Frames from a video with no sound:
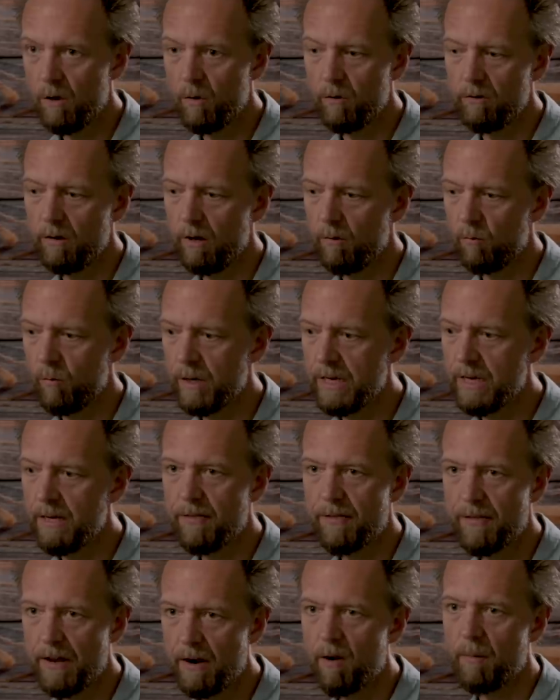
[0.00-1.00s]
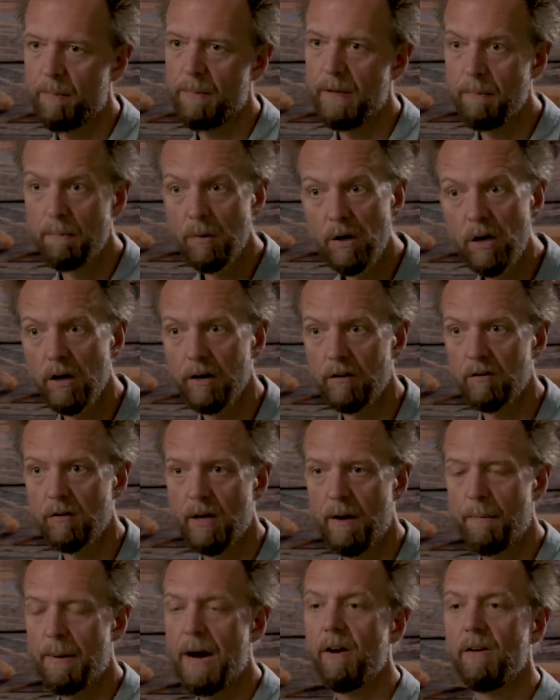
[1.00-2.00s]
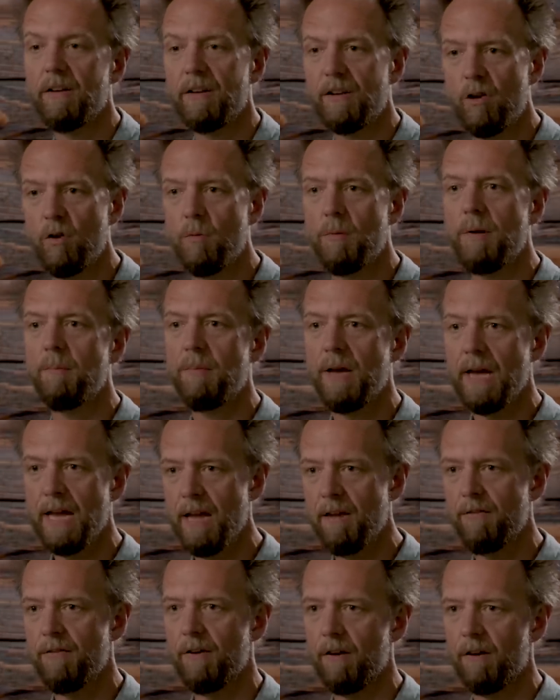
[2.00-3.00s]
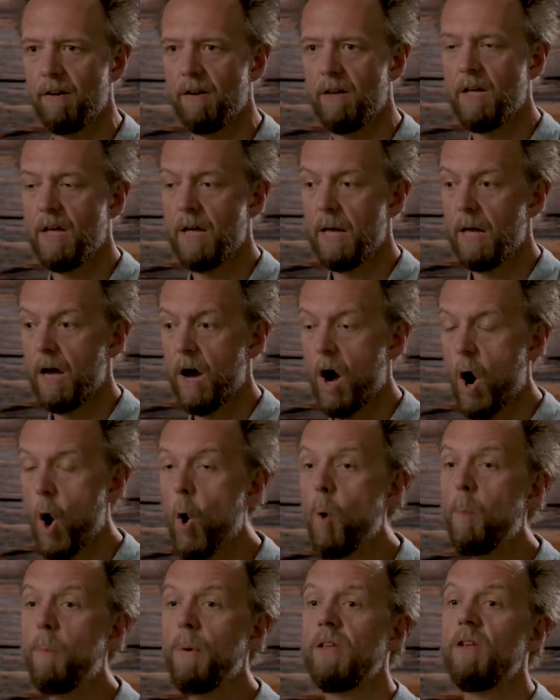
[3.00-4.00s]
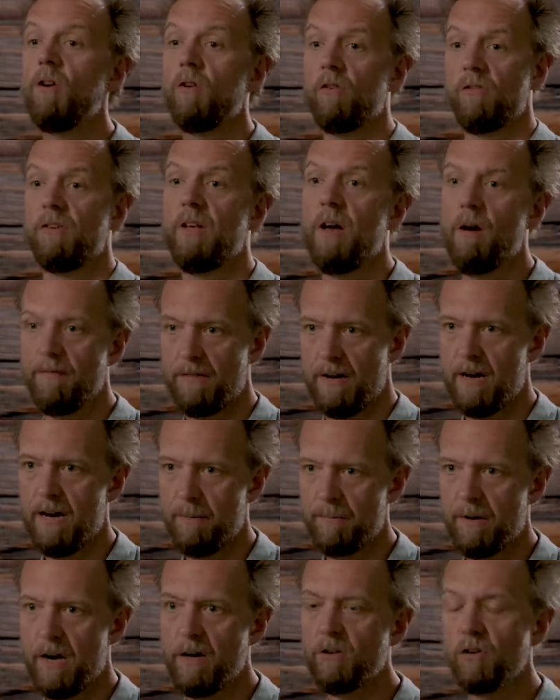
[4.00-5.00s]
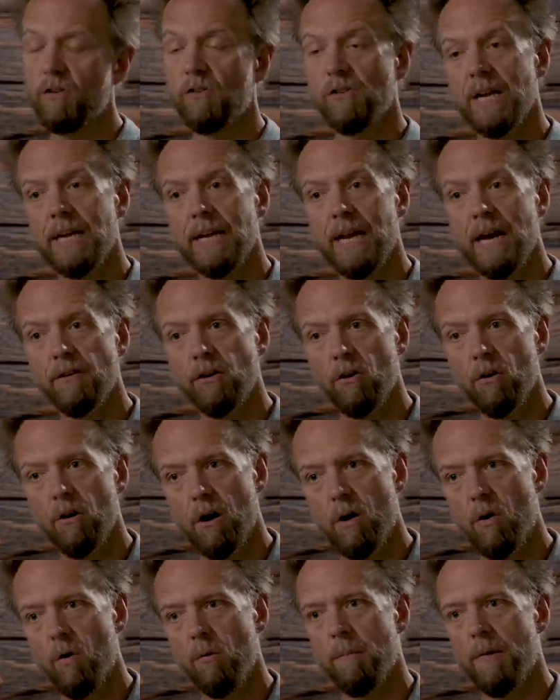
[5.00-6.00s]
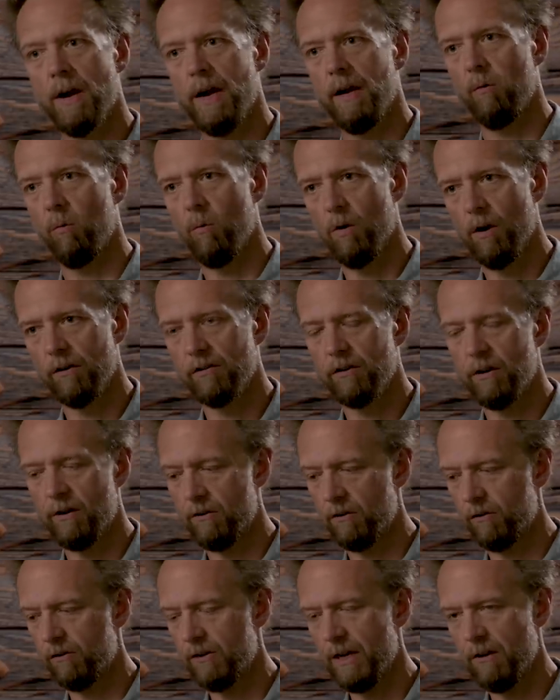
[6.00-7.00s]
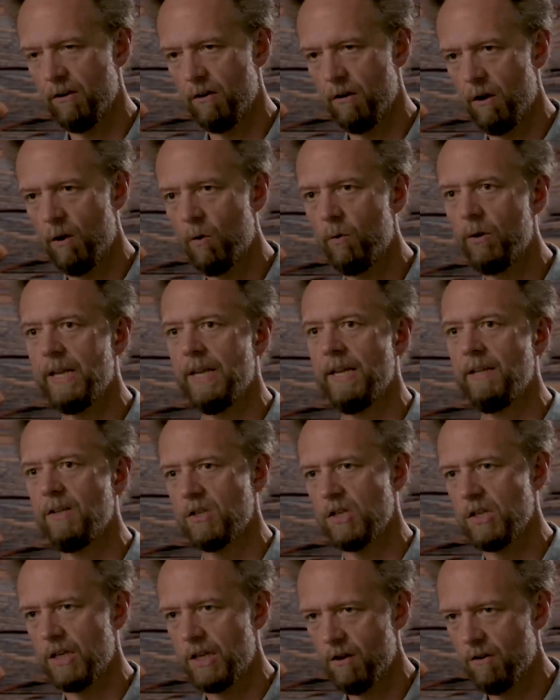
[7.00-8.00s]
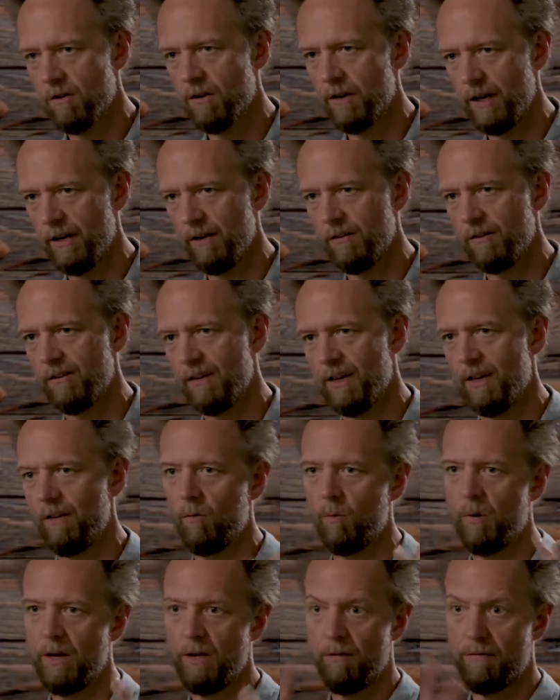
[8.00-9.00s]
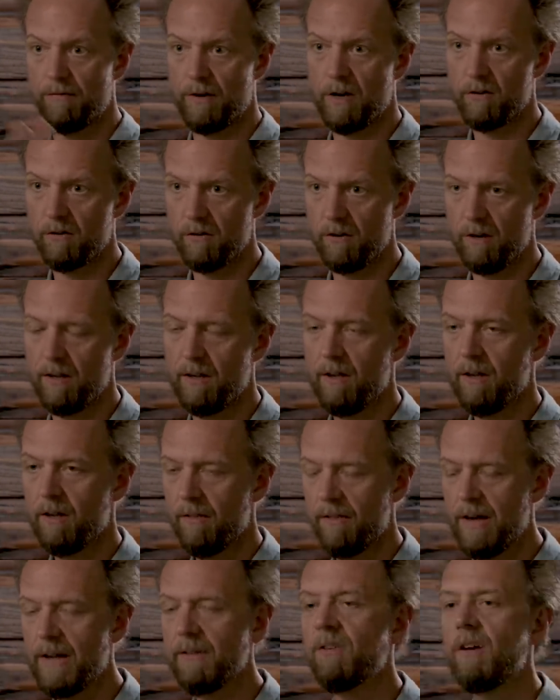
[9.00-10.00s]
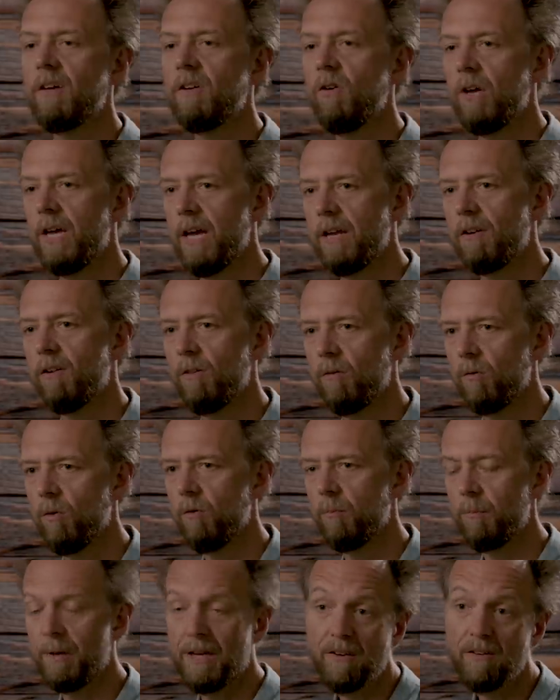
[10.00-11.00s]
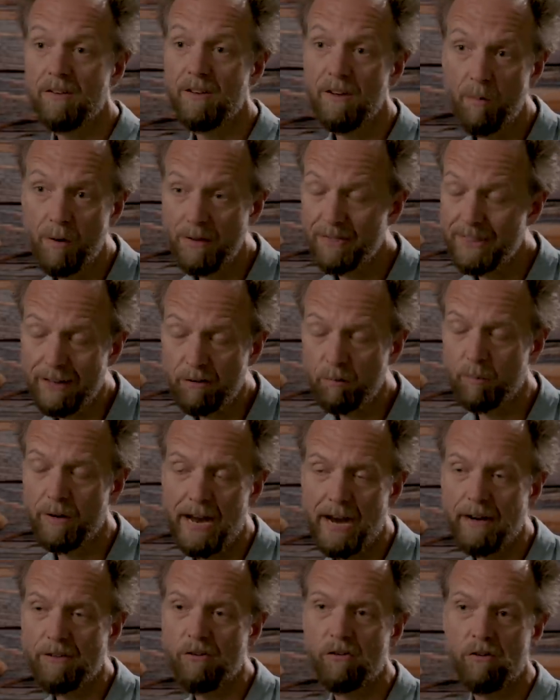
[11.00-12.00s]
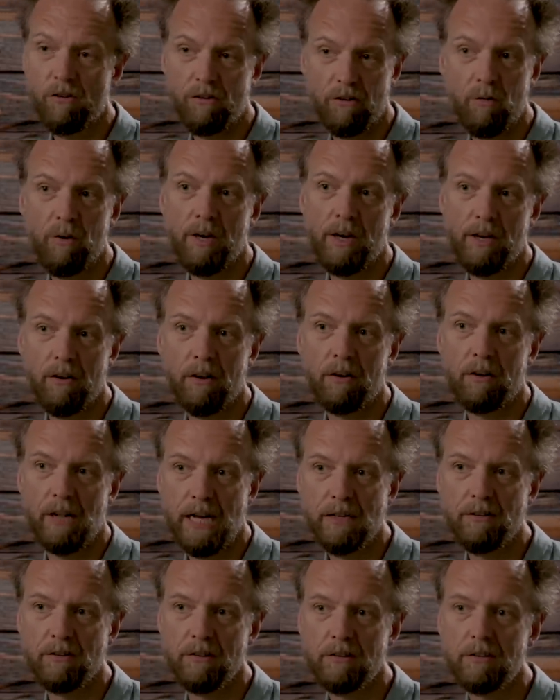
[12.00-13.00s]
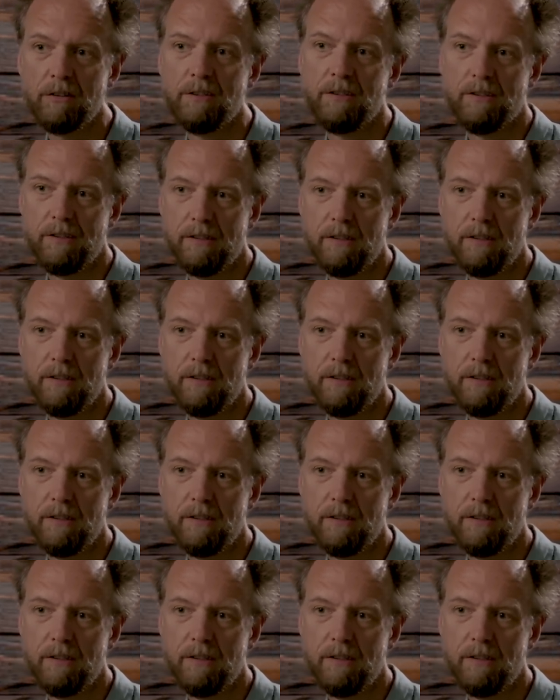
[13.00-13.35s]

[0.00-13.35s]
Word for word: Go and read therapy books about human behavior. Open yourself up. Understand how your own mind works. Understand your own insecurities and the way you function. That's how you get to the root. Because you know what? That's what actors are doing in their classes.